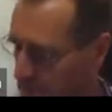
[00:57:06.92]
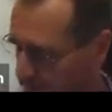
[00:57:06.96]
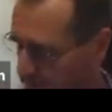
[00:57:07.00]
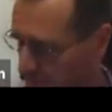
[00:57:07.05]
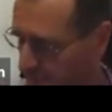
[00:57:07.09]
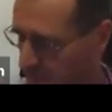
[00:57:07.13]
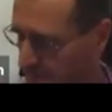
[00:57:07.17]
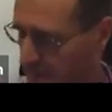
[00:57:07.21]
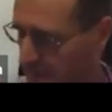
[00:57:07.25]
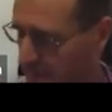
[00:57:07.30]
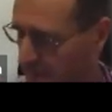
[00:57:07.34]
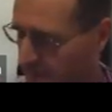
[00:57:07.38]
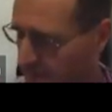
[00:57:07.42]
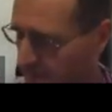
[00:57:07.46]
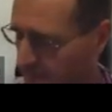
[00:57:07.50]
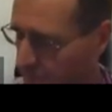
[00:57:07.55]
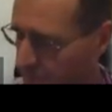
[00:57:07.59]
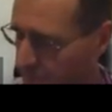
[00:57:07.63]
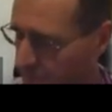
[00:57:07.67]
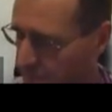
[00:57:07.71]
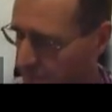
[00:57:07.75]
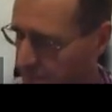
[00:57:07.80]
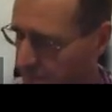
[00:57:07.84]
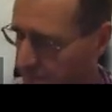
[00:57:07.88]
what's the word I'm
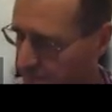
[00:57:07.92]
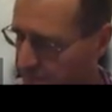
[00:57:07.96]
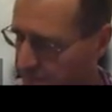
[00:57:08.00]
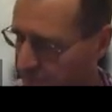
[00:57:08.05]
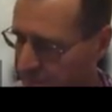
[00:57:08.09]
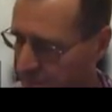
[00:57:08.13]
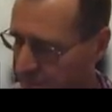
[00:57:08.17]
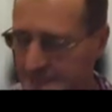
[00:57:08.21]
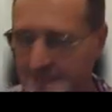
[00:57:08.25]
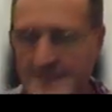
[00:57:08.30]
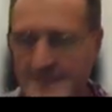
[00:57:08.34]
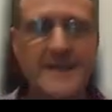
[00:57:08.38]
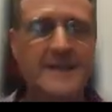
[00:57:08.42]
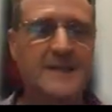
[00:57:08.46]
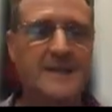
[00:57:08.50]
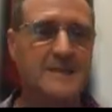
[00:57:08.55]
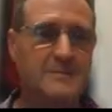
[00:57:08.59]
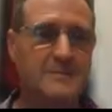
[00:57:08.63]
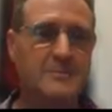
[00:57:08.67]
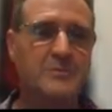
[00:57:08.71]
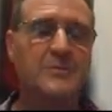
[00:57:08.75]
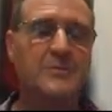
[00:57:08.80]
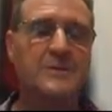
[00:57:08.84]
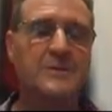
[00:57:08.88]
looking for,
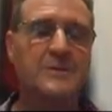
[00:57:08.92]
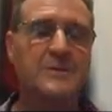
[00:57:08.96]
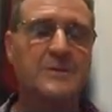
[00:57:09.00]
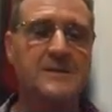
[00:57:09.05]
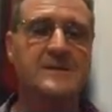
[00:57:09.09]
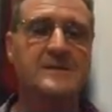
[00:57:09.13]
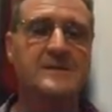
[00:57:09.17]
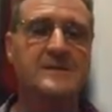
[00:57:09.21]
protect